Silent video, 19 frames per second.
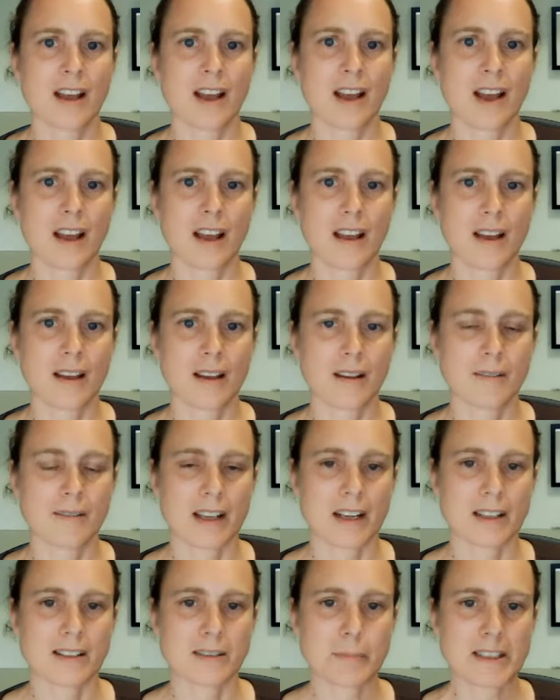
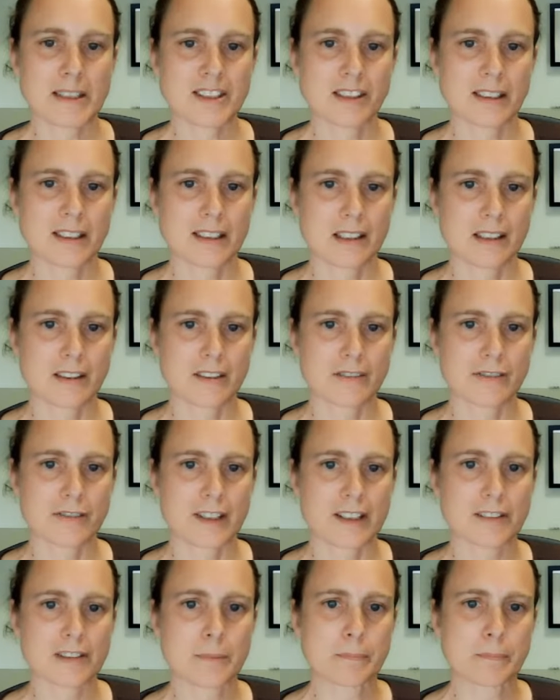and especially the
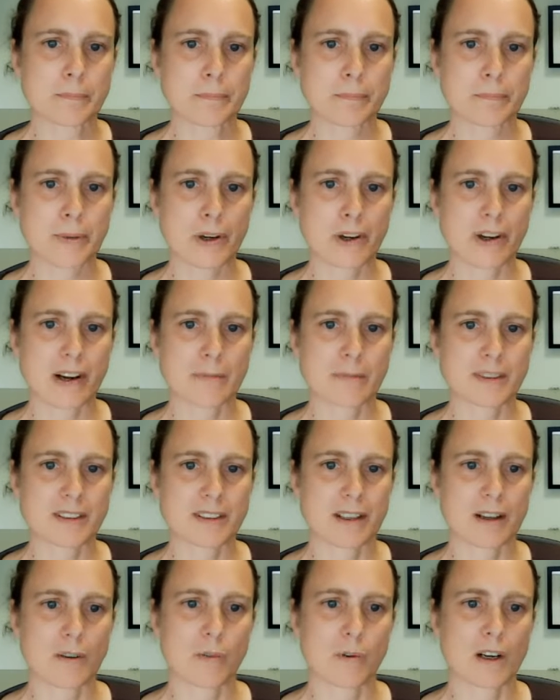federal programs
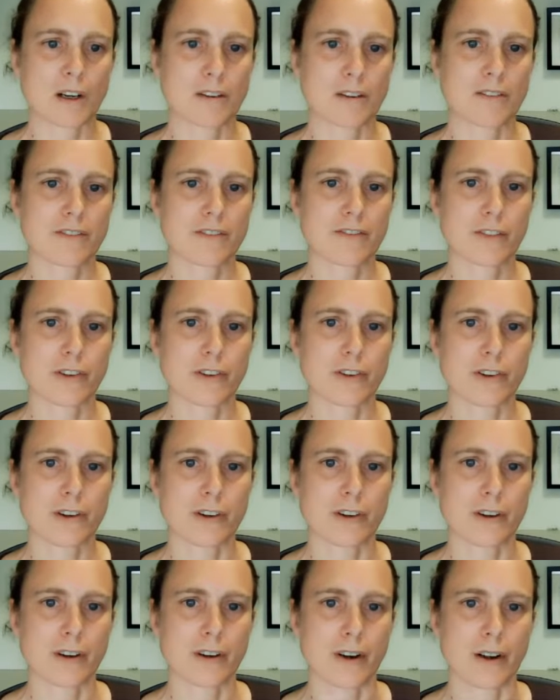that work
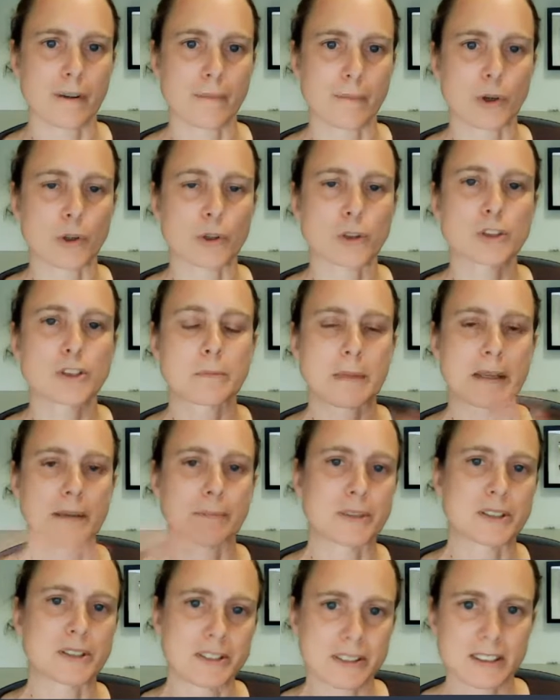for older
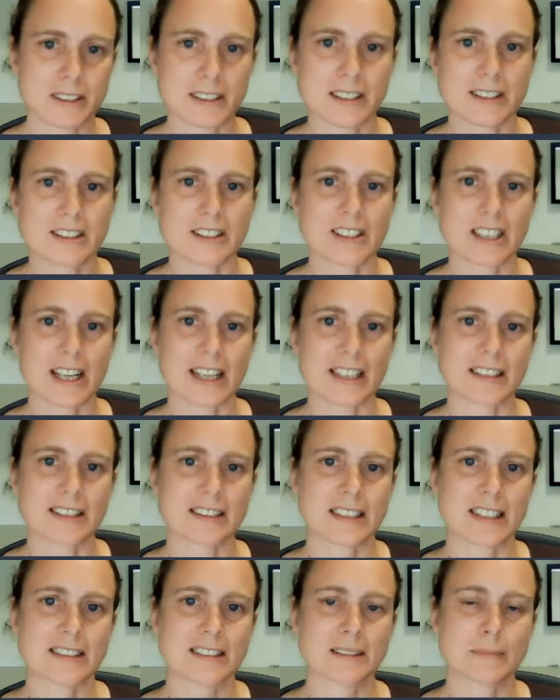people in the United
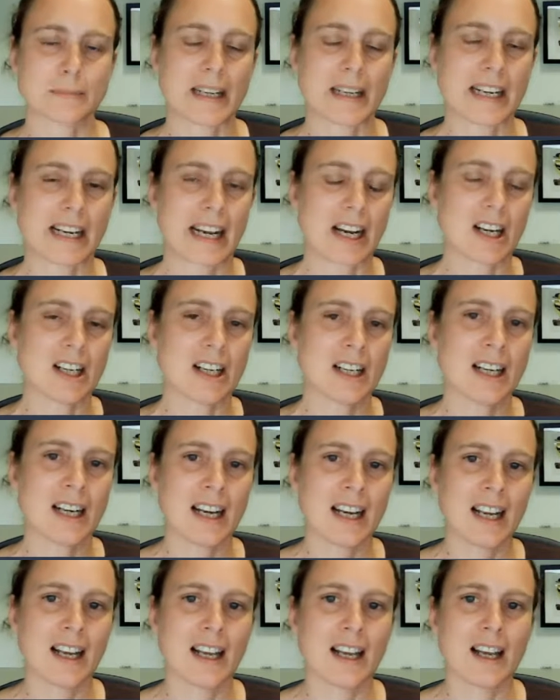States, Medicare.
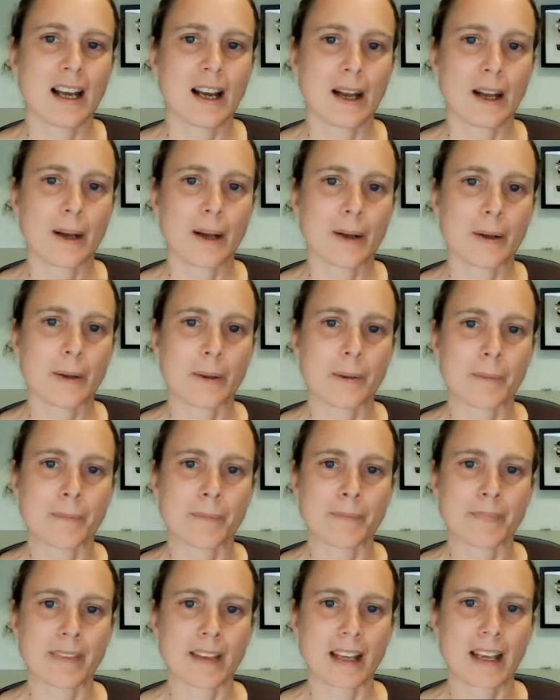
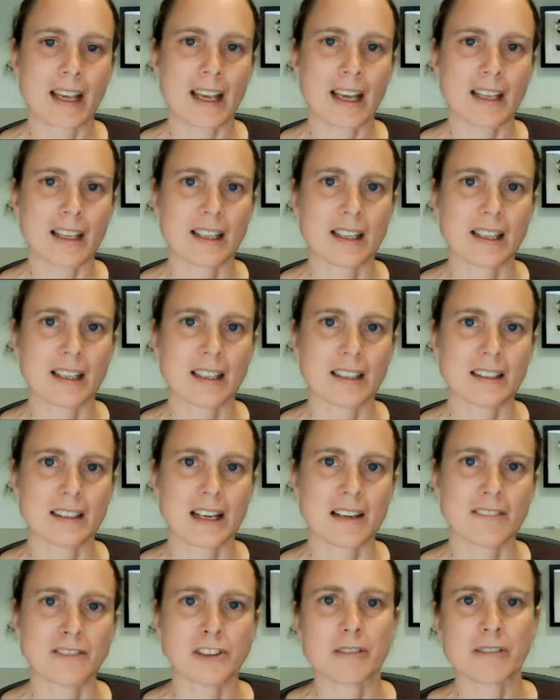And
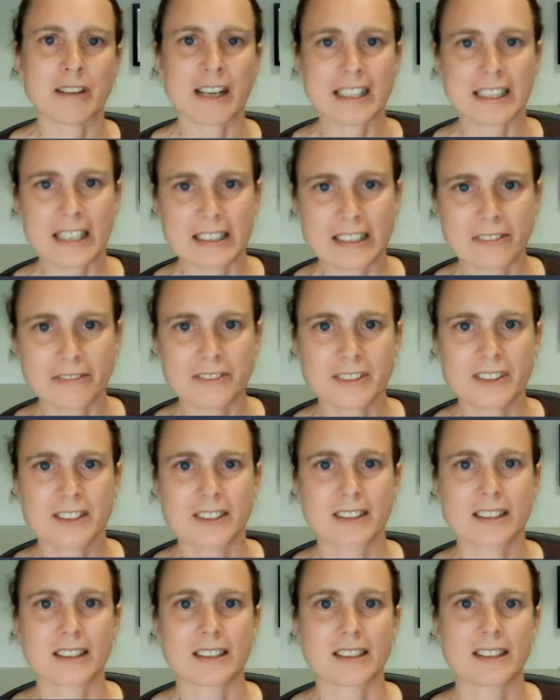after a while, I left
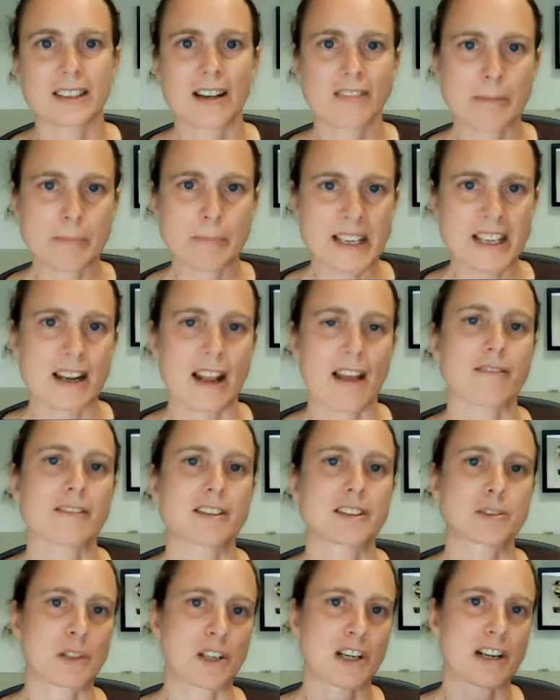the government and
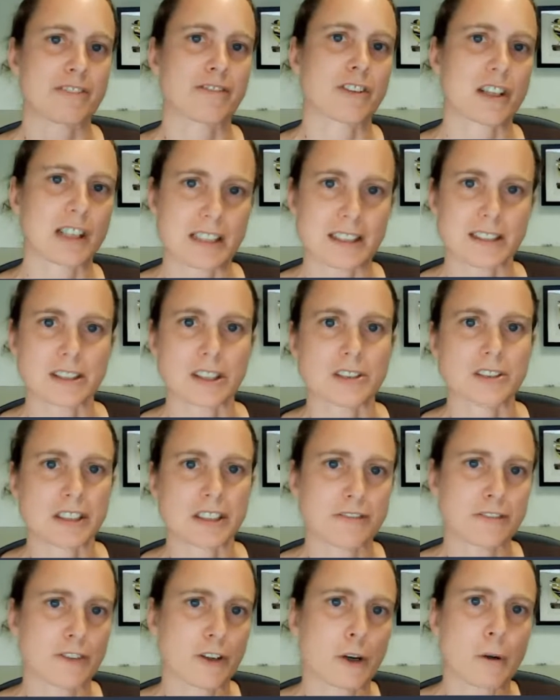was working for a
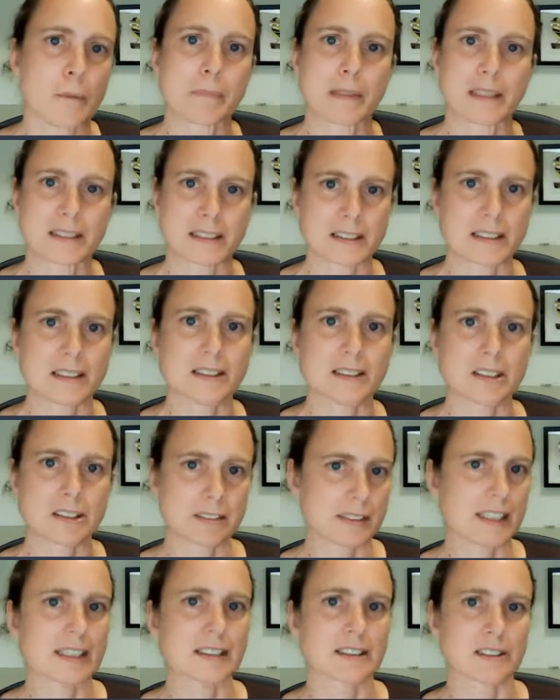consulting firm, but still
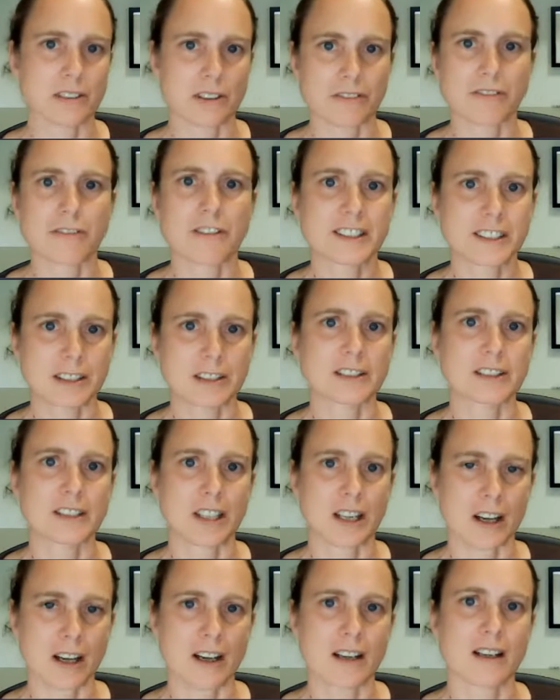doing sort of research
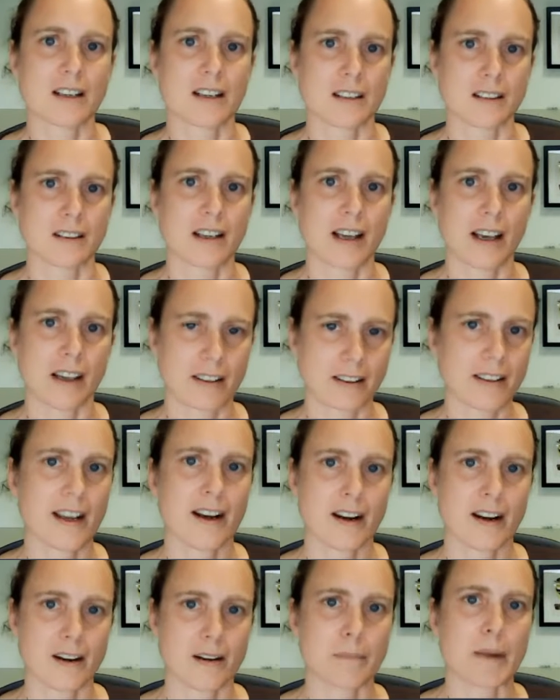on
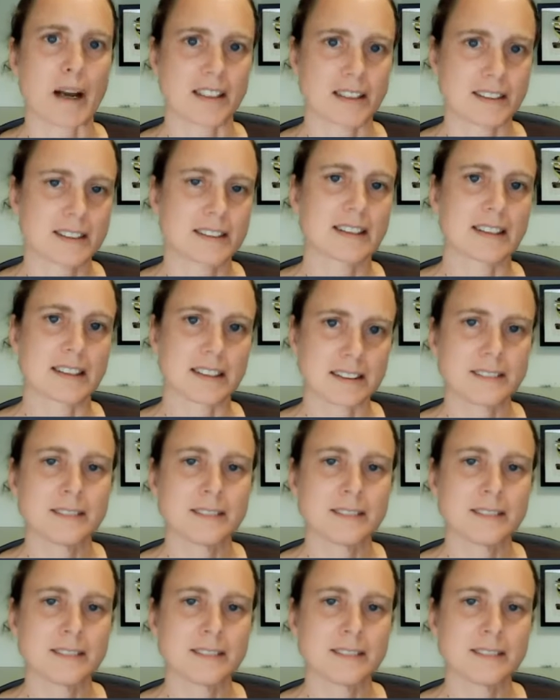healthcare policy.